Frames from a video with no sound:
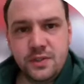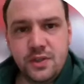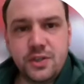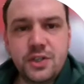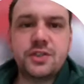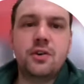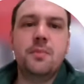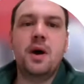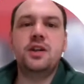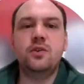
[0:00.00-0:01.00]
So just to
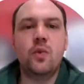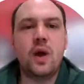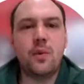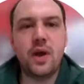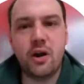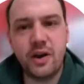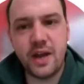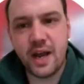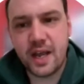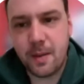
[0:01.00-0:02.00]
remind you where we are
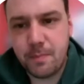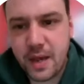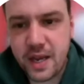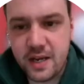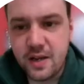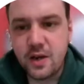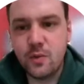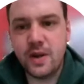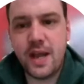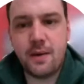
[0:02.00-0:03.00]
in our campaign,
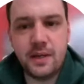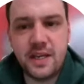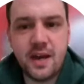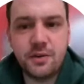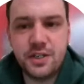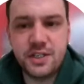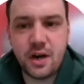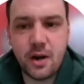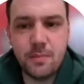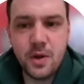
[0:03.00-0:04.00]
we're now in County
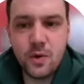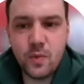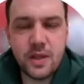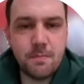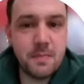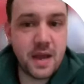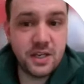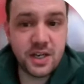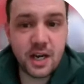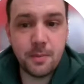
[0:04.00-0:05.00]
Durham, where the
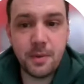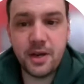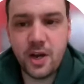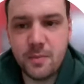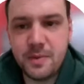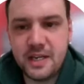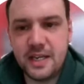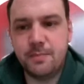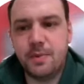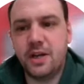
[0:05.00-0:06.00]
main Jacobite army,
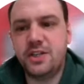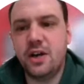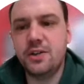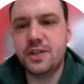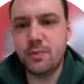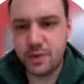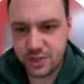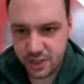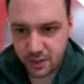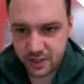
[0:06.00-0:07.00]
led by Charles Edward
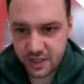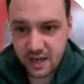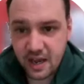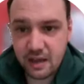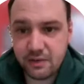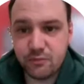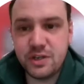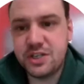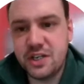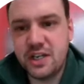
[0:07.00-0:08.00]
Stuart, having
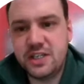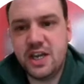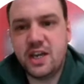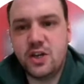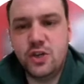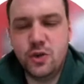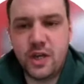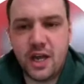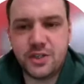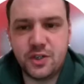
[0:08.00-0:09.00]
recently taken
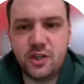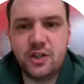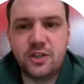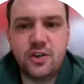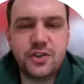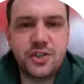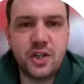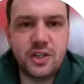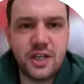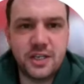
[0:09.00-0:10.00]
Newcastle and
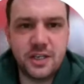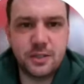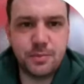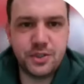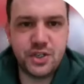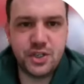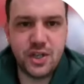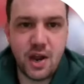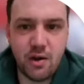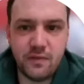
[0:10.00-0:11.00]
consolidated its position
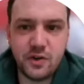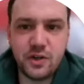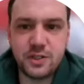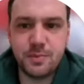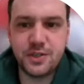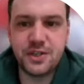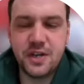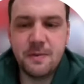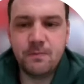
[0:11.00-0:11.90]
there over Christmas,